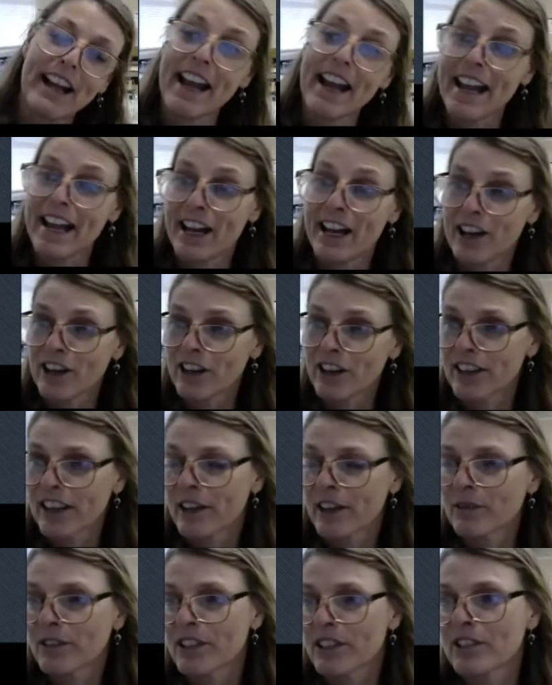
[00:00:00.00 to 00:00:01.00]
hair
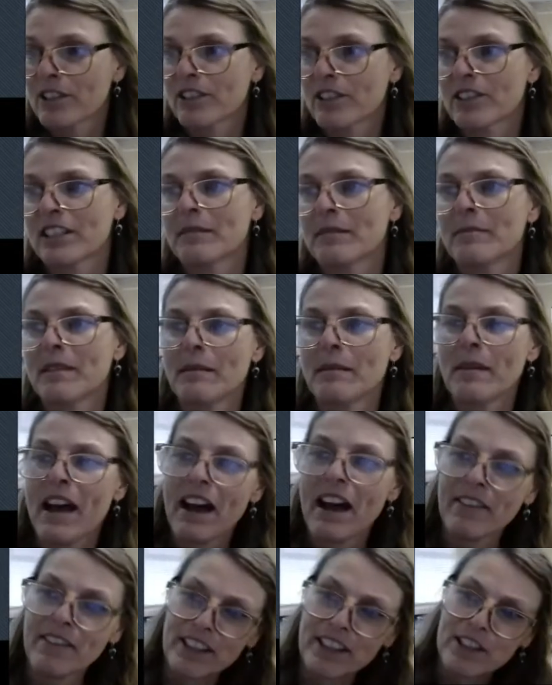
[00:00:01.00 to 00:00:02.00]
that results in them
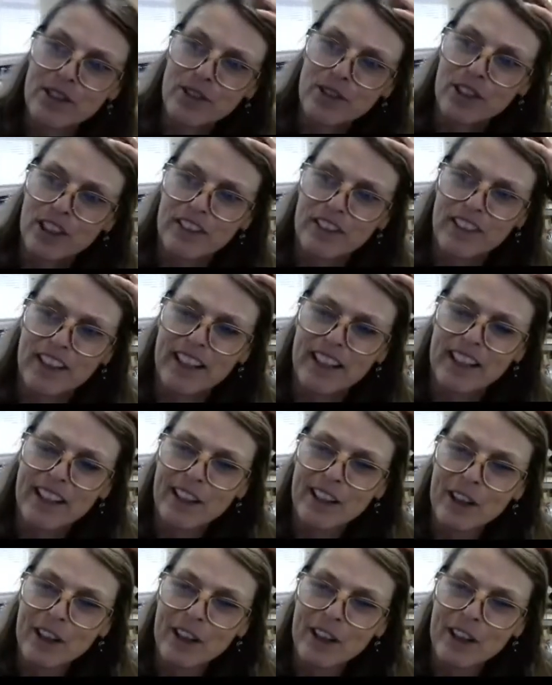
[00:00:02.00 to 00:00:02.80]
having sort of a